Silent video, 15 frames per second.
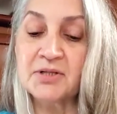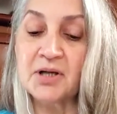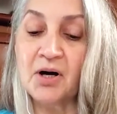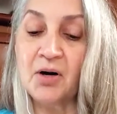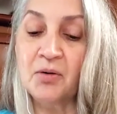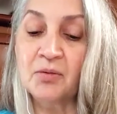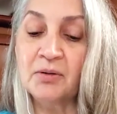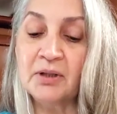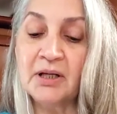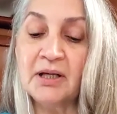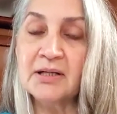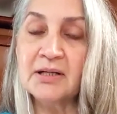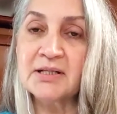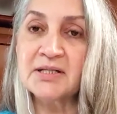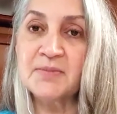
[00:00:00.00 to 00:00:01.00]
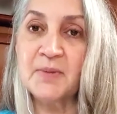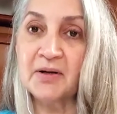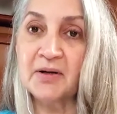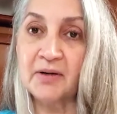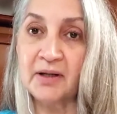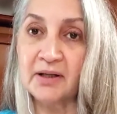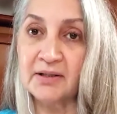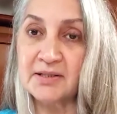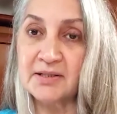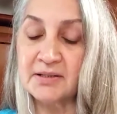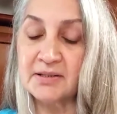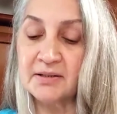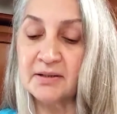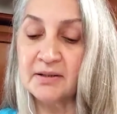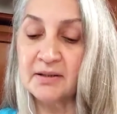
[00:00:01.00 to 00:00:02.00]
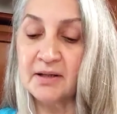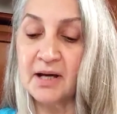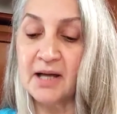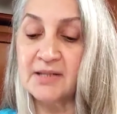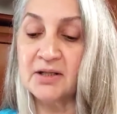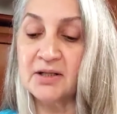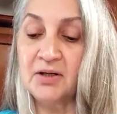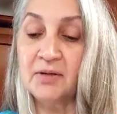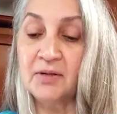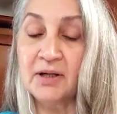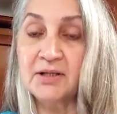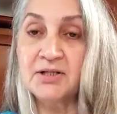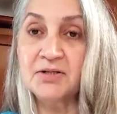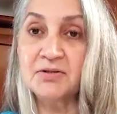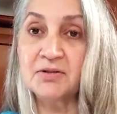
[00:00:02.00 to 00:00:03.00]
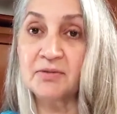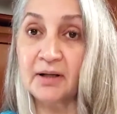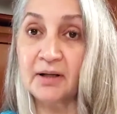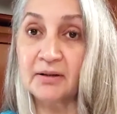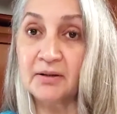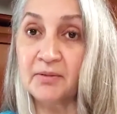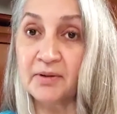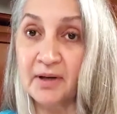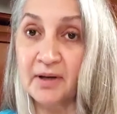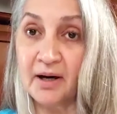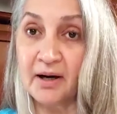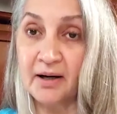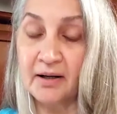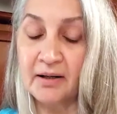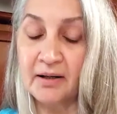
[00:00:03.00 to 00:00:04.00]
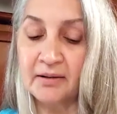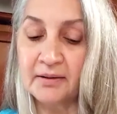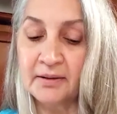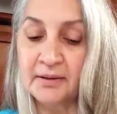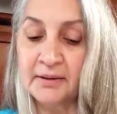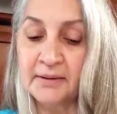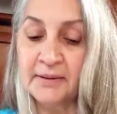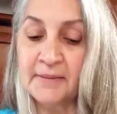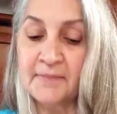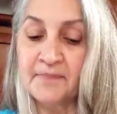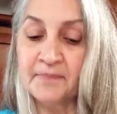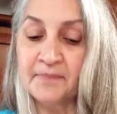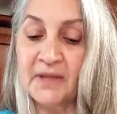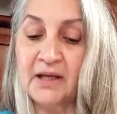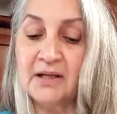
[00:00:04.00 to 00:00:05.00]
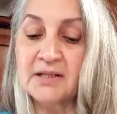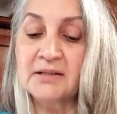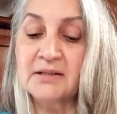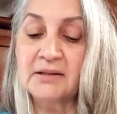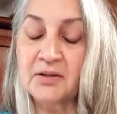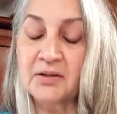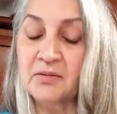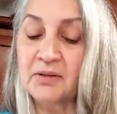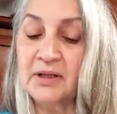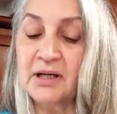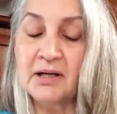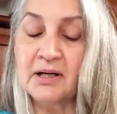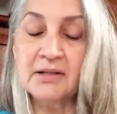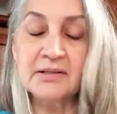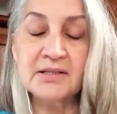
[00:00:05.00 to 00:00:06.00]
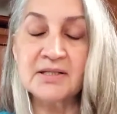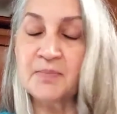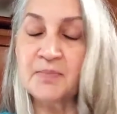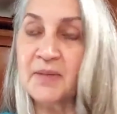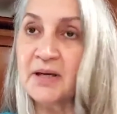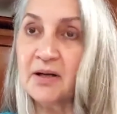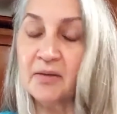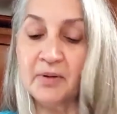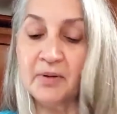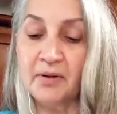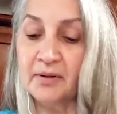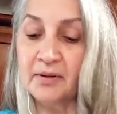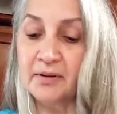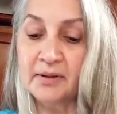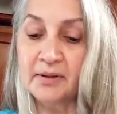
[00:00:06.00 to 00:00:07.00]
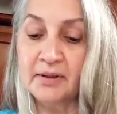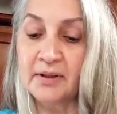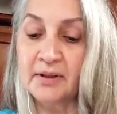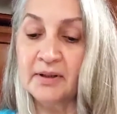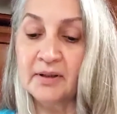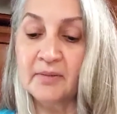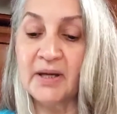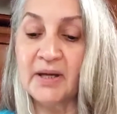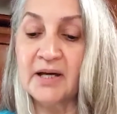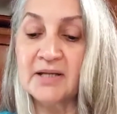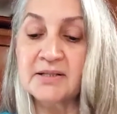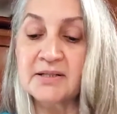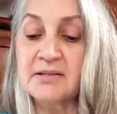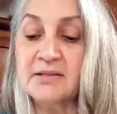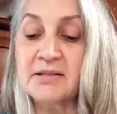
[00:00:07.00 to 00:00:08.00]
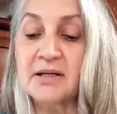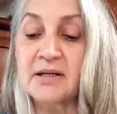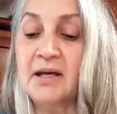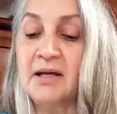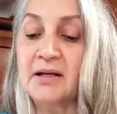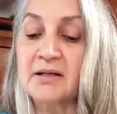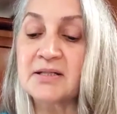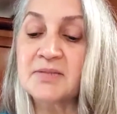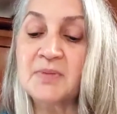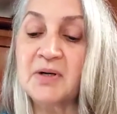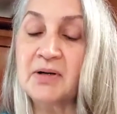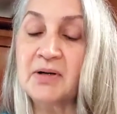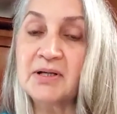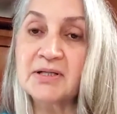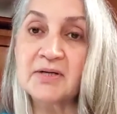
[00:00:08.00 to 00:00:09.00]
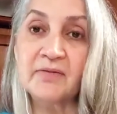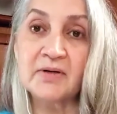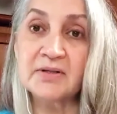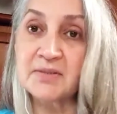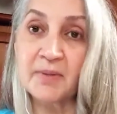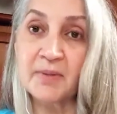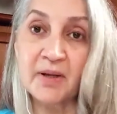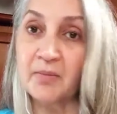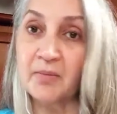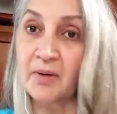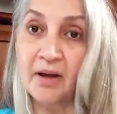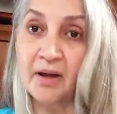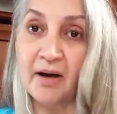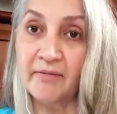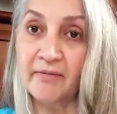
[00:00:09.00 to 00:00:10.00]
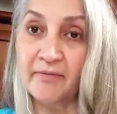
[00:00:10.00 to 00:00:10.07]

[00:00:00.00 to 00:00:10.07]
only experience as it unites you directly with God. It is literally unspeakable because it is an experience of unspeakable love.